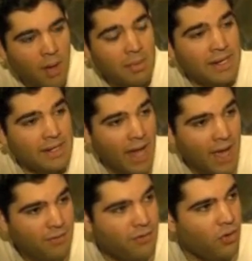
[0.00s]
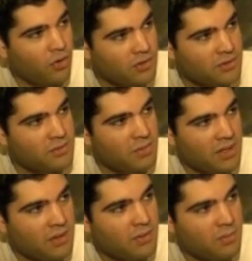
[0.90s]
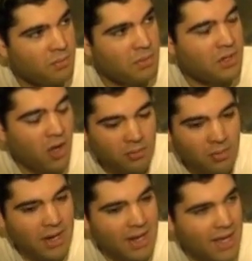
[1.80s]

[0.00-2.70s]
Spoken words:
mean, life haunts me, but not my